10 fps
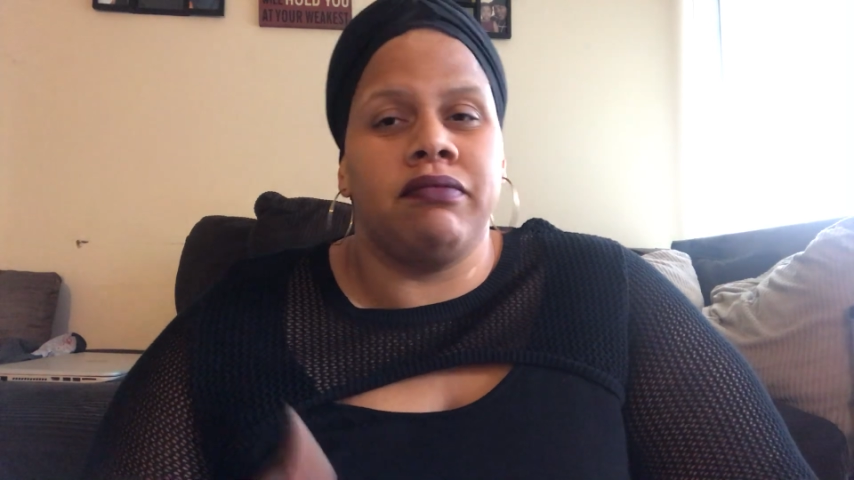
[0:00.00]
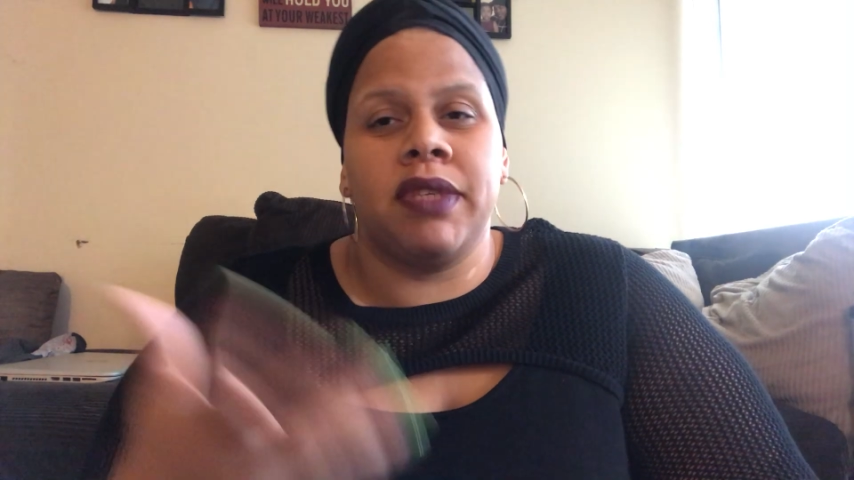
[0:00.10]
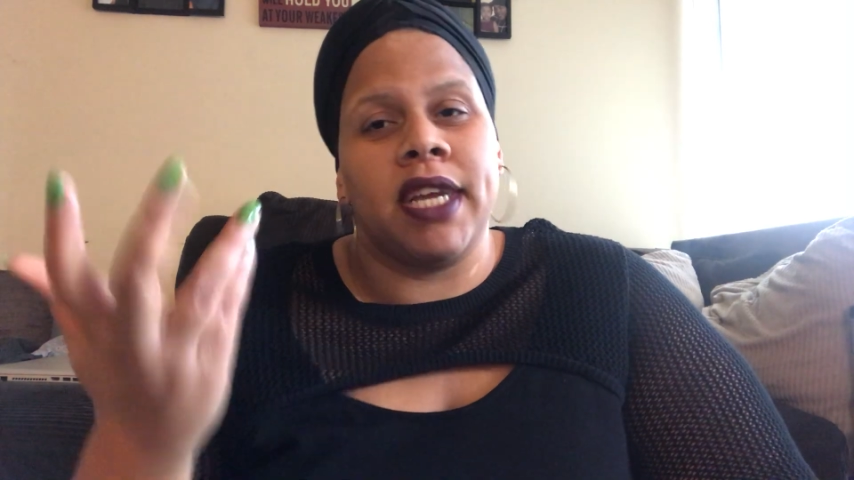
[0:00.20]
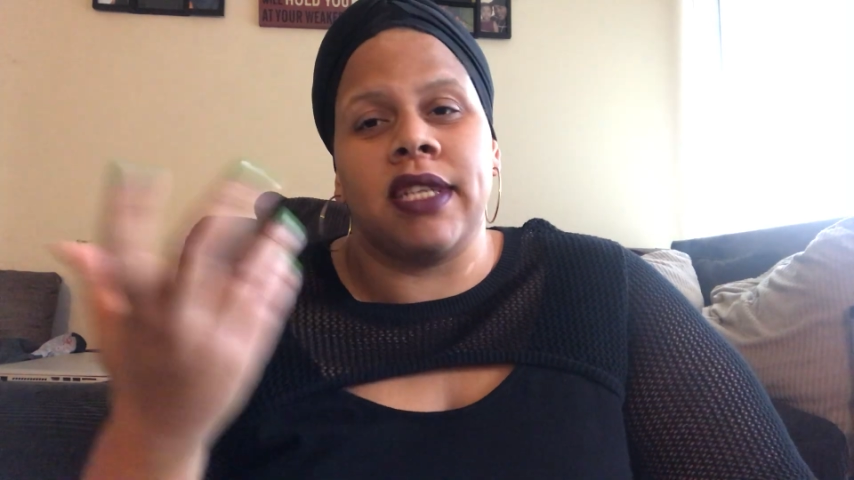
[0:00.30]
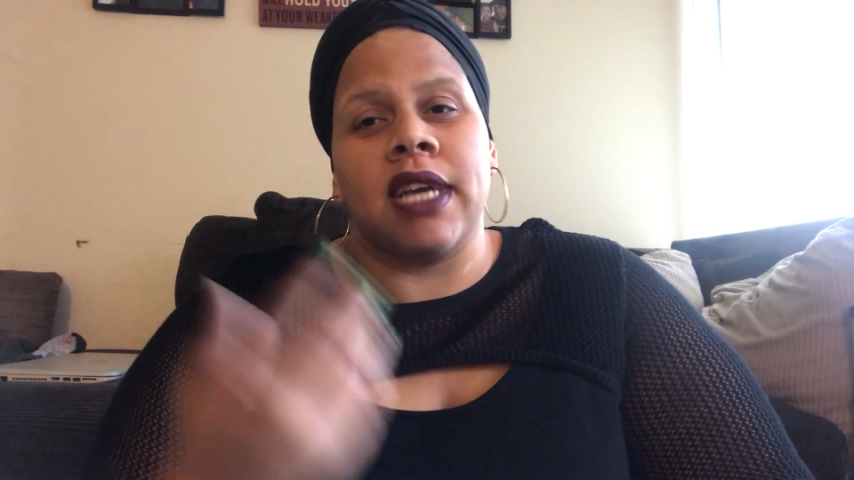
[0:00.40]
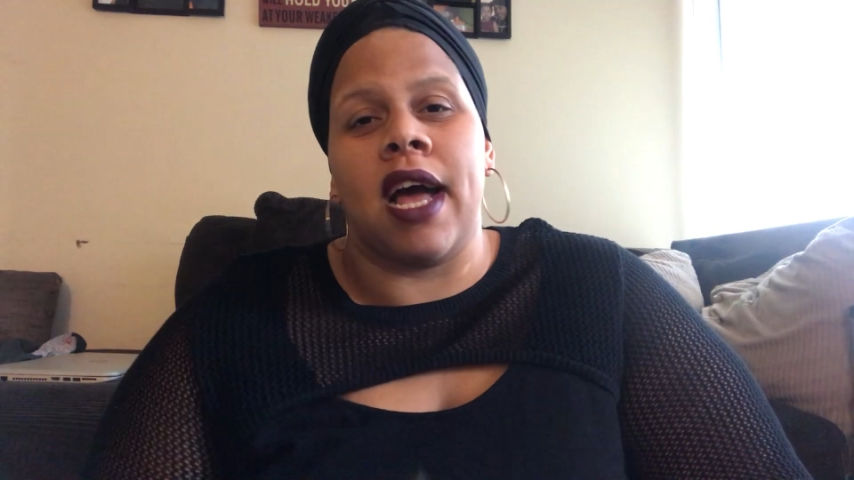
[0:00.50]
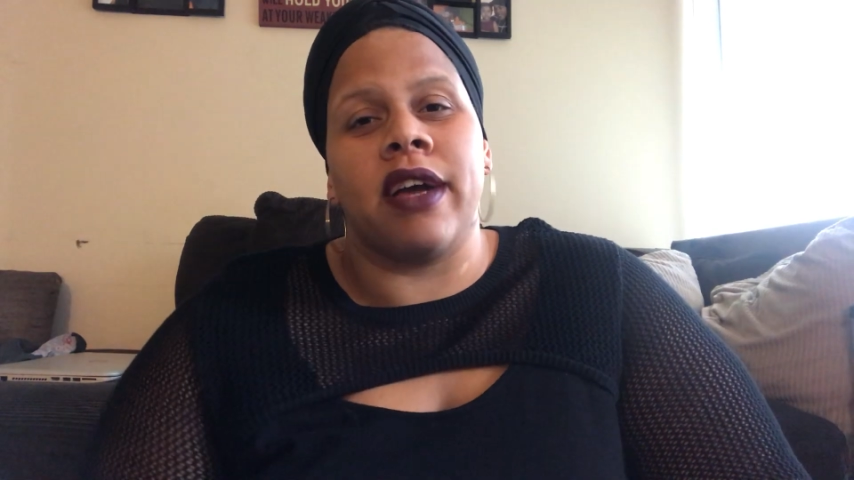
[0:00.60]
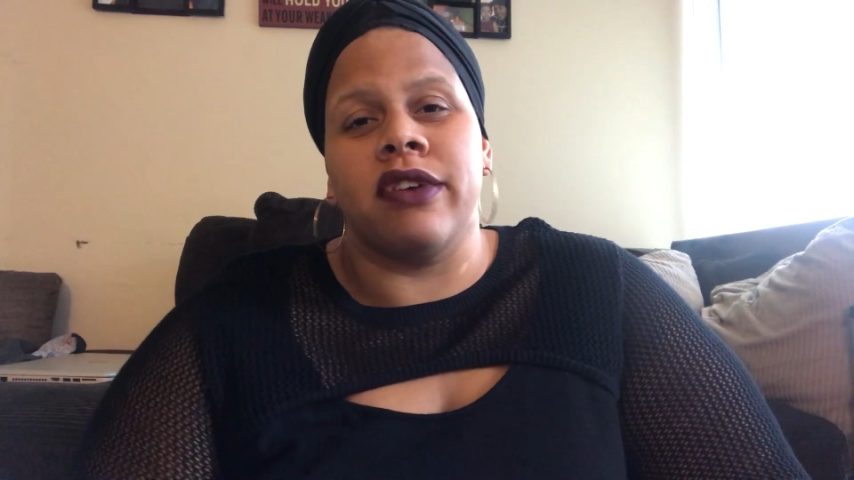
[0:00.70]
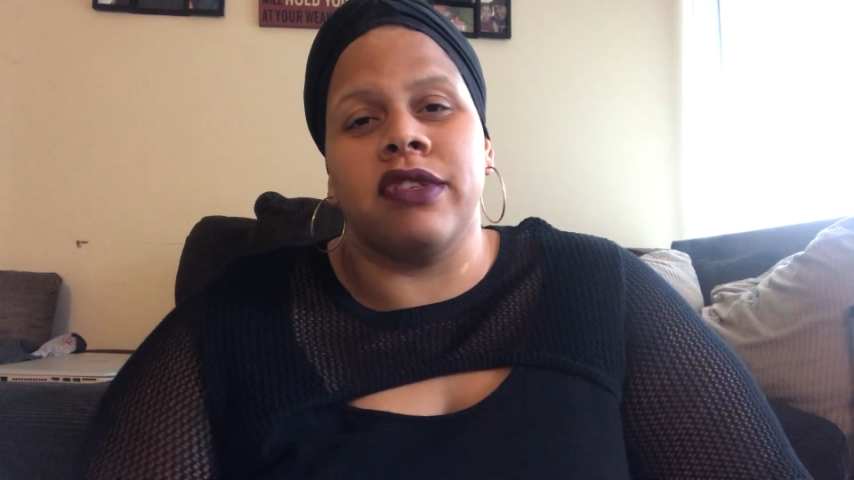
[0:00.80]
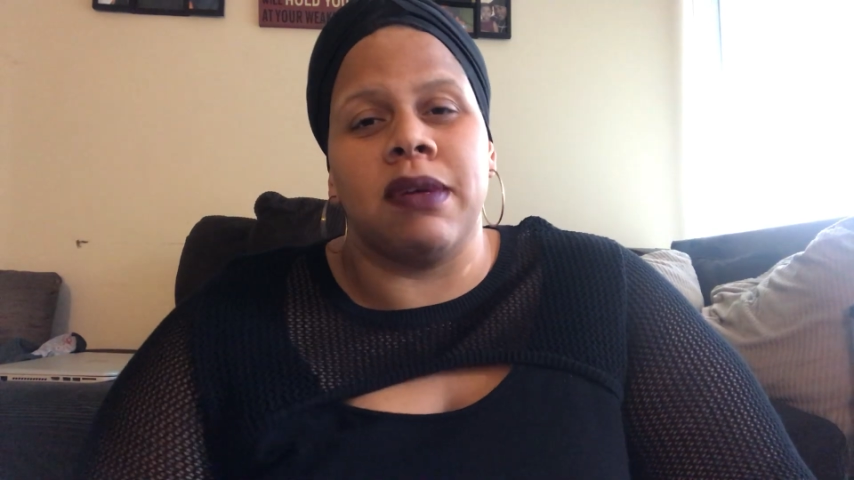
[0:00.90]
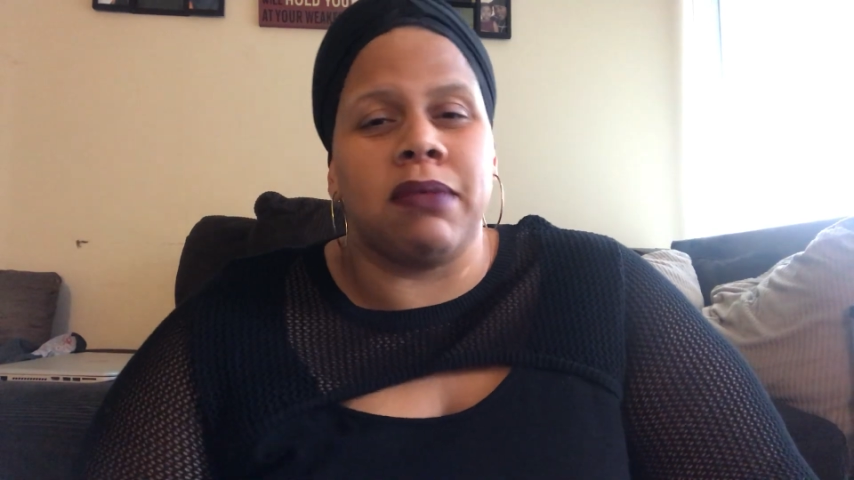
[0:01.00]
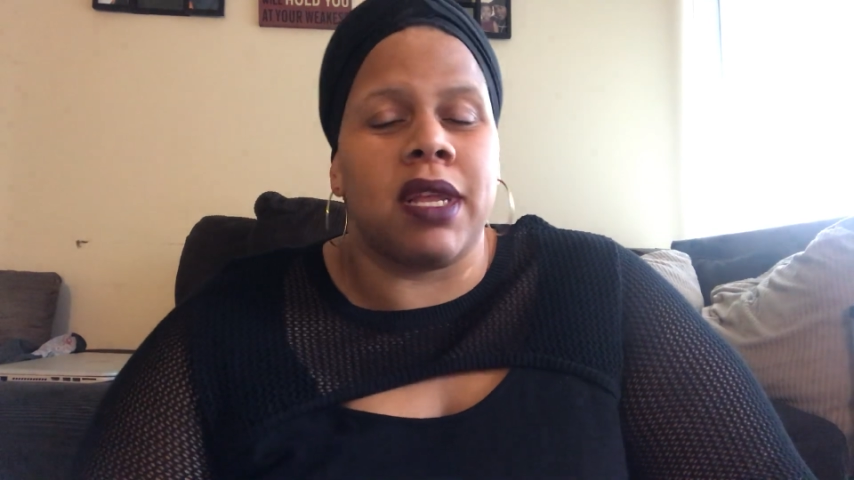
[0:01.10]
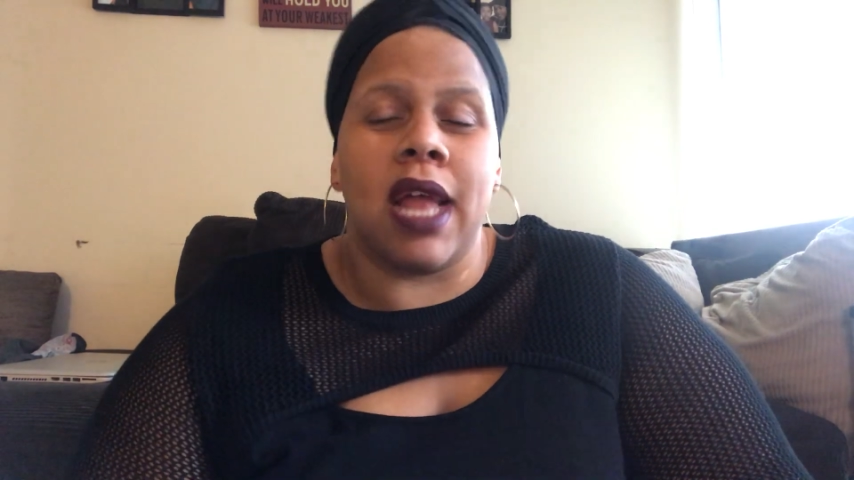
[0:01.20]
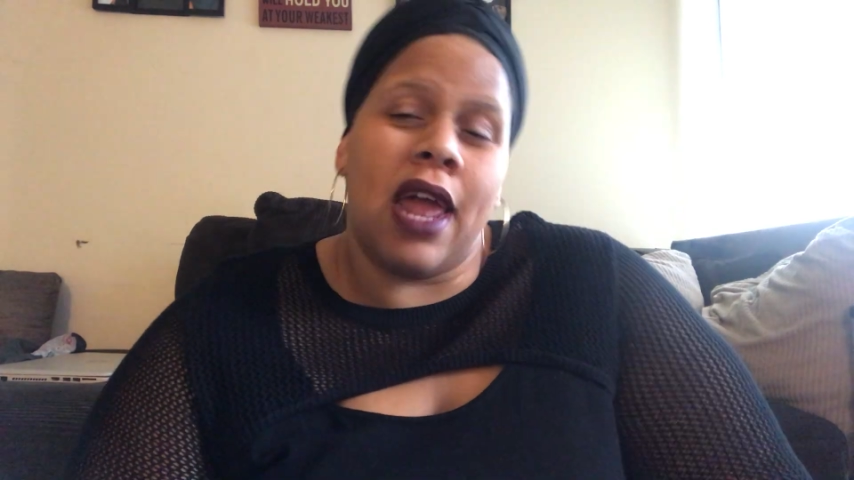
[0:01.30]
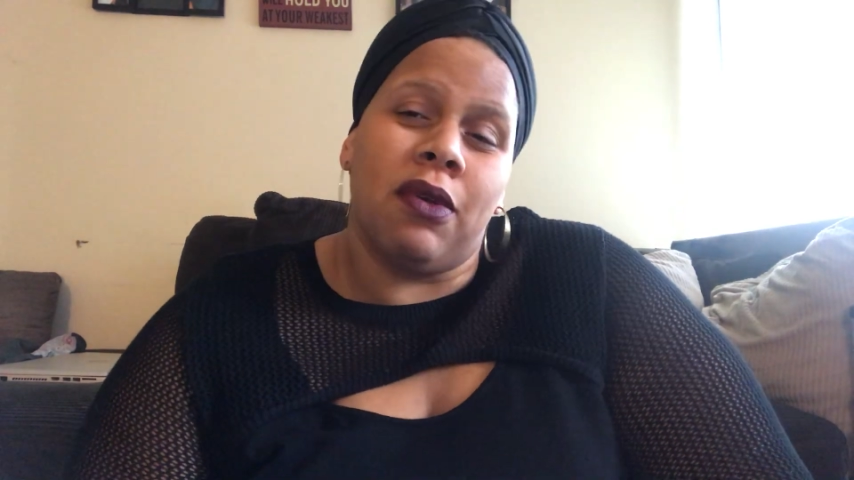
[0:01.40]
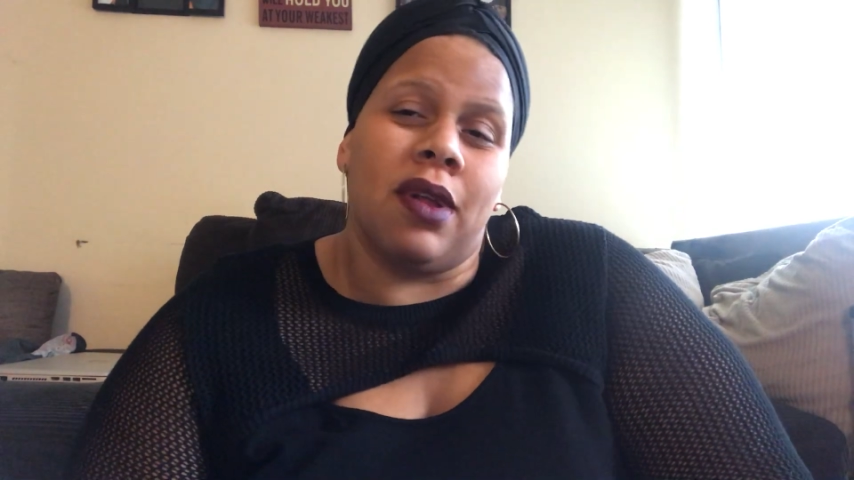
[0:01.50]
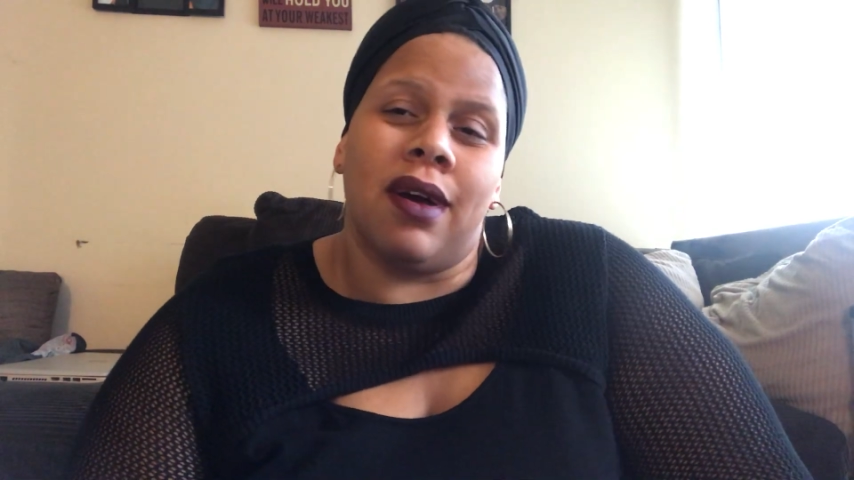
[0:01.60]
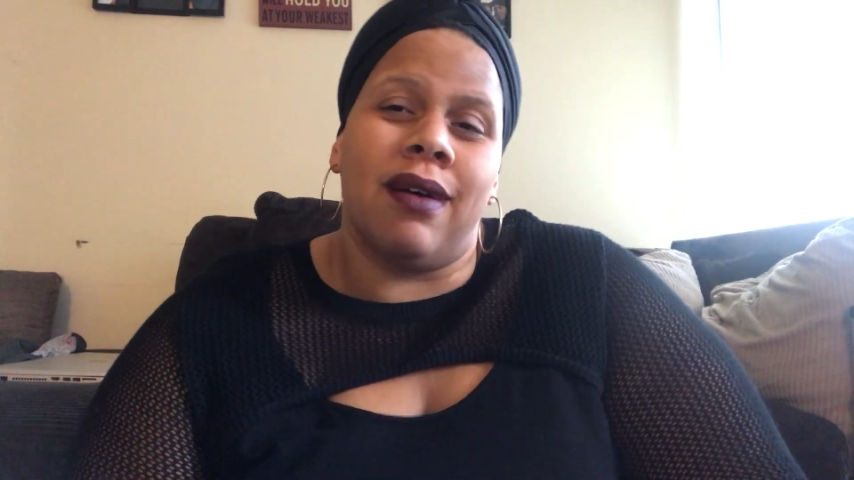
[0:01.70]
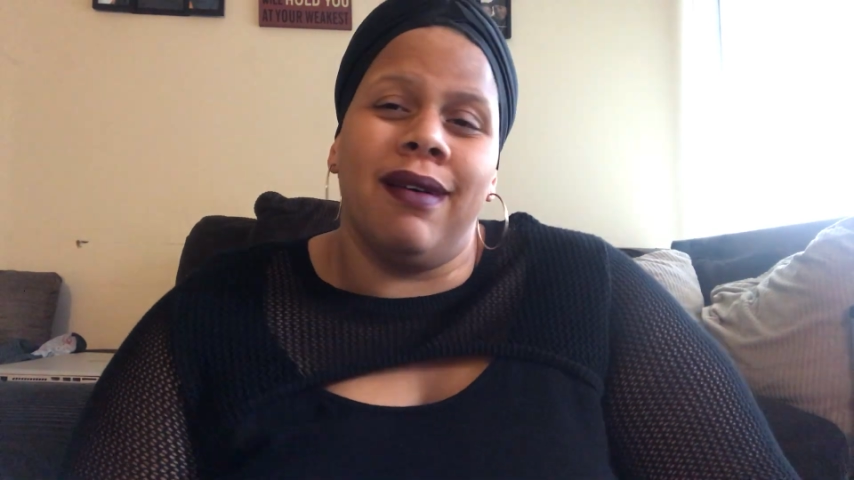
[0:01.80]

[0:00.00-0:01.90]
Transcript: TikTok or something. I don't know.